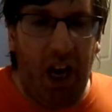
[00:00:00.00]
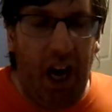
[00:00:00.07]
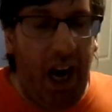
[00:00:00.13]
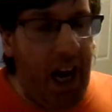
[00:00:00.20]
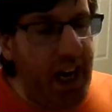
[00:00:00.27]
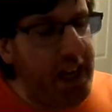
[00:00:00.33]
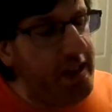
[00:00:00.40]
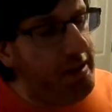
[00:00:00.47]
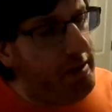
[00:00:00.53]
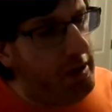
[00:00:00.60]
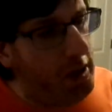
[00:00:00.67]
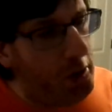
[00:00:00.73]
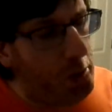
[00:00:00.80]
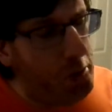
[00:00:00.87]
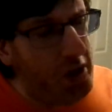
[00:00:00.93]
I
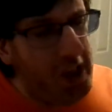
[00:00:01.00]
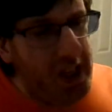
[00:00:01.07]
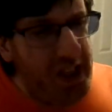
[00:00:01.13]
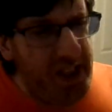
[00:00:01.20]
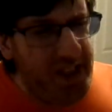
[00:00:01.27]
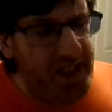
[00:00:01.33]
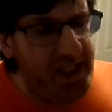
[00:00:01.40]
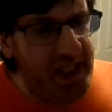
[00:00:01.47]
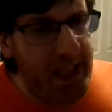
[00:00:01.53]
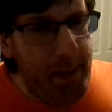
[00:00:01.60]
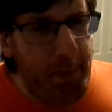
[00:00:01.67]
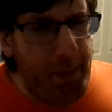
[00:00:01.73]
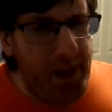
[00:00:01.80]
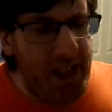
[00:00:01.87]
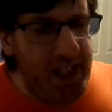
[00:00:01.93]
know
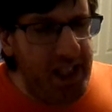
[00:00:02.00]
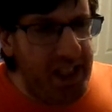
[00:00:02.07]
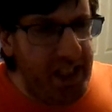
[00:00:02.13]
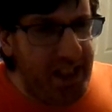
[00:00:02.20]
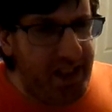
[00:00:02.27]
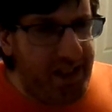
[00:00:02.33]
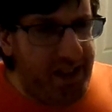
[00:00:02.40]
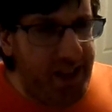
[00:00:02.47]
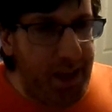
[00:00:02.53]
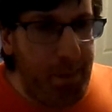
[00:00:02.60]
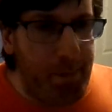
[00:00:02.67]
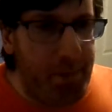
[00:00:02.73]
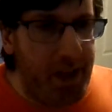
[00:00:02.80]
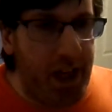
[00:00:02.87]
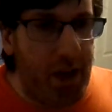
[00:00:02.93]
deep
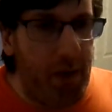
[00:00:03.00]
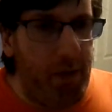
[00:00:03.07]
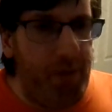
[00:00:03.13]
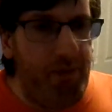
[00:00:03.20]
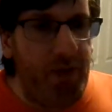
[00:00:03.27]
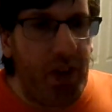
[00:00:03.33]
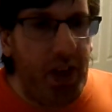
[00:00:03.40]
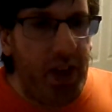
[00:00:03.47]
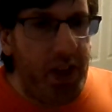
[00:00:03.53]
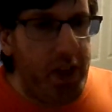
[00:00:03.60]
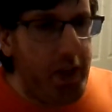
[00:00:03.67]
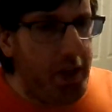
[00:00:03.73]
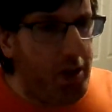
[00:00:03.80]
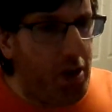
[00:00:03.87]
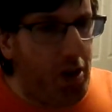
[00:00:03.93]
deep down
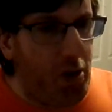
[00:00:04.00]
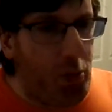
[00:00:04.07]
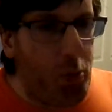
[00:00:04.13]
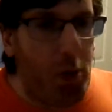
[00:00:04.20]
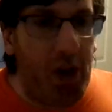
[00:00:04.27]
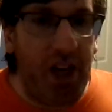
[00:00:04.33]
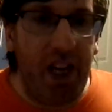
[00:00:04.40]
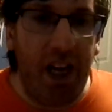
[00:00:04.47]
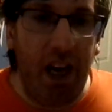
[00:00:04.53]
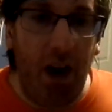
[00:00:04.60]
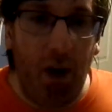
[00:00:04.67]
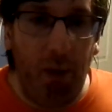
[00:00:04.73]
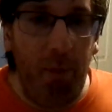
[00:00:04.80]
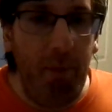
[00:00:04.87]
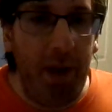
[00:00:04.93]
y'all want to
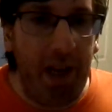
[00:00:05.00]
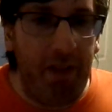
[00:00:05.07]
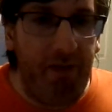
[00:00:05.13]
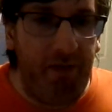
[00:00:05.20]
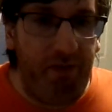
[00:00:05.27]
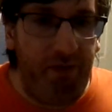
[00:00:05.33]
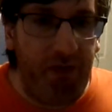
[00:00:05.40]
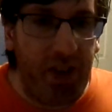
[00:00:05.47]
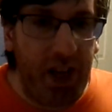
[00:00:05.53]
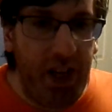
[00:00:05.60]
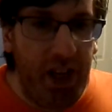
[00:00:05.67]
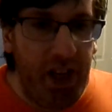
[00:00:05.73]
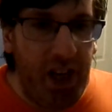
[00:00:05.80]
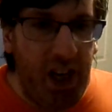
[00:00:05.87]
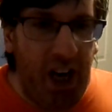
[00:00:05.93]
help me
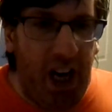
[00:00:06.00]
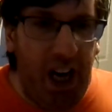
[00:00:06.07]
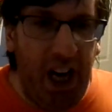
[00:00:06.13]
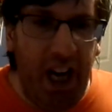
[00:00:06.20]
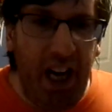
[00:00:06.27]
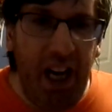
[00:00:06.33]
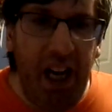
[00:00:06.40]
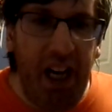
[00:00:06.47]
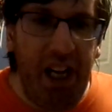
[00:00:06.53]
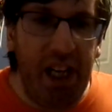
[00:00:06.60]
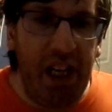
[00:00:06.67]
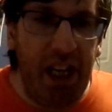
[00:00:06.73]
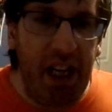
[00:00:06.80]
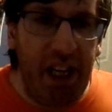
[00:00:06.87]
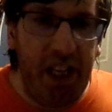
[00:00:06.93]

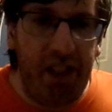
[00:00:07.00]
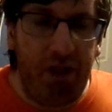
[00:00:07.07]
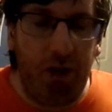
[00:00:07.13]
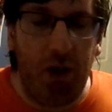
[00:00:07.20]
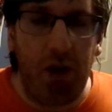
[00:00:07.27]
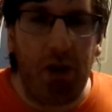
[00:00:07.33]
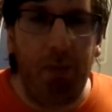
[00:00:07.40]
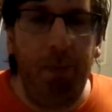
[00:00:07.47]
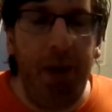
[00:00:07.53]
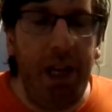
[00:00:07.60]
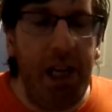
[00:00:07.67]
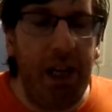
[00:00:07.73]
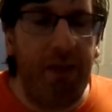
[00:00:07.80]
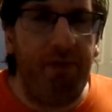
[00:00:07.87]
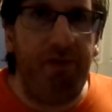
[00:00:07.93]
and it took
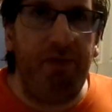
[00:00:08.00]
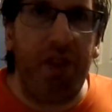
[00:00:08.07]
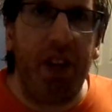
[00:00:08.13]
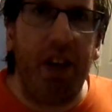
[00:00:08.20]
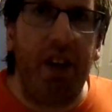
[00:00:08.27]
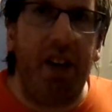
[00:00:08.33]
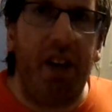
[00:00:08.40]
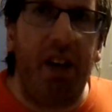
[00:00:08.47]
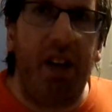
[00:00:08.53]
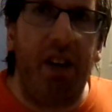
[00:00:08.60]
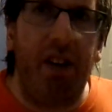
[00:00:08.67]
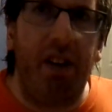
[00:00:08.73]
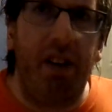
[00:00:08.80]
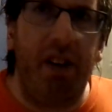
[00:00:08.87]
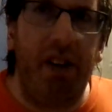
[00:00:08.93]
me
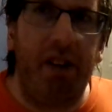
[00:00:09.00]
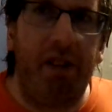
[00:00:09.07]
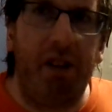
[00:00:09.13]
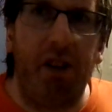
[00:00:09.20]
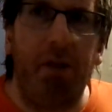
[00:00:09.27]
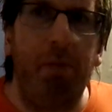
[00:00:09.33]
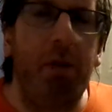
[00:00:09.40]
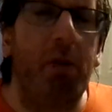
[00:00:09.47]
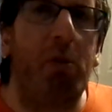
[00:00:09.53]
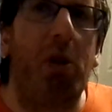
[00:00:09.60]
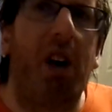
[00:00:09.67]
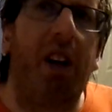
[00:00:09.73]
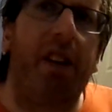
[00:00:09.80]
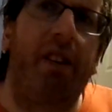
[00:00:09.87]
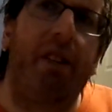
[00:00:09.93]
it took me a
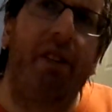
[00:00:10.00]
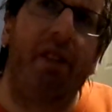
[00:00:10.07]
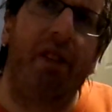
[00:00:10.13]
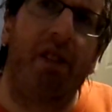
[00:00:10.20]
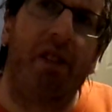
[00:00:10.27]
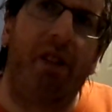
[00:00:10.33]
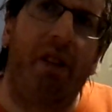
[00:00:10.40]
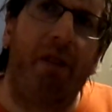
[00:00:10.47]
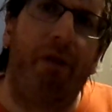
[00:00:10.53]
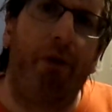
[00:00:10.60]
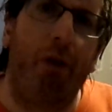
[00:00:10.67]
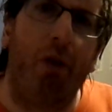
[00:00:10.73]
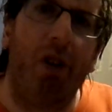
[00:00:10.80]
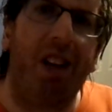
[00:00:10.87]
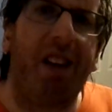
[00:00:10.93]
while to to
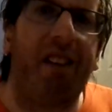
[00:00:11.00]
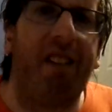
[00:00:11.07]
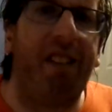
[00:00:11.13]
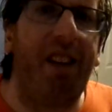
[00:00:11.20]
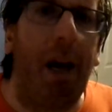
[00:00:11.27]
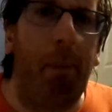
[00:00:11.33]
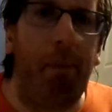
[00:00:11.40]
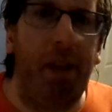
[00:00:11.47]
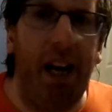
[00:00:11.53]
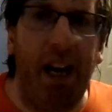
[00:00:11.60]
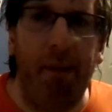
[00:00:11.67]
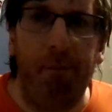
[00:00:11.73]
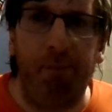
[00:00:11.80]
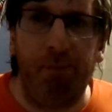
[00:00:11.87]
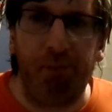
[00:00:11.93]
fully accept
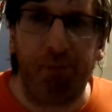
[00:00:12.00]
that.